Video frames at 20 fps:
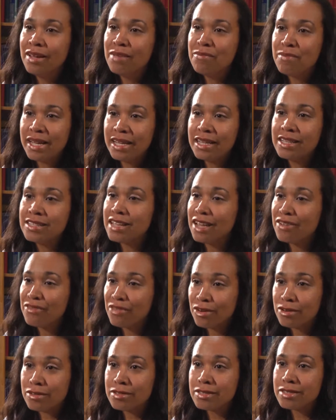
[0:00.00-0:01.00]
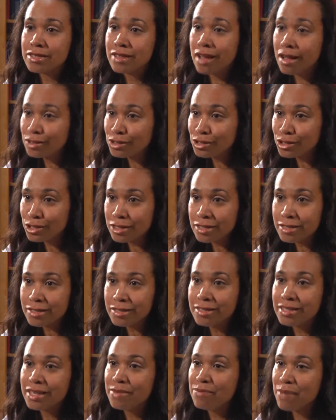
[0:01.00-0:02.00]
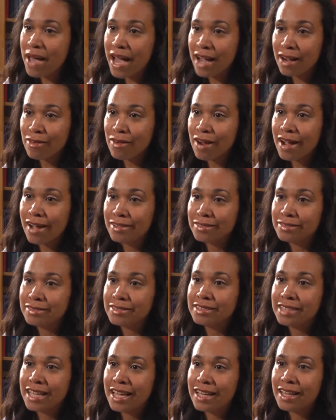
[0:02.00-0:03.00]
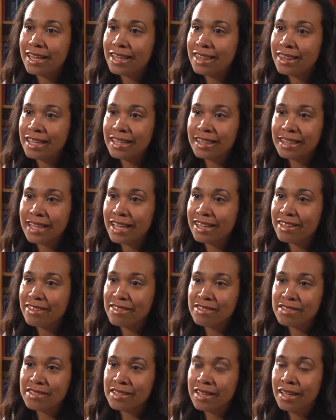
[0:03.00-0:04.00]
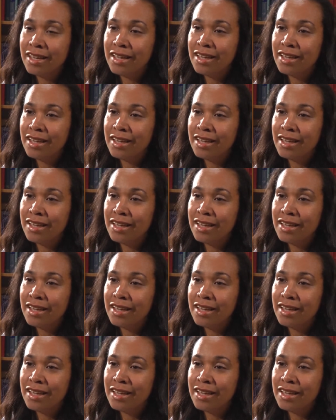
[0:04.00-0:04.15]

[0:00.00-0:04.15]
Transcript: many diverse cultures and backgrounds, and I think that gives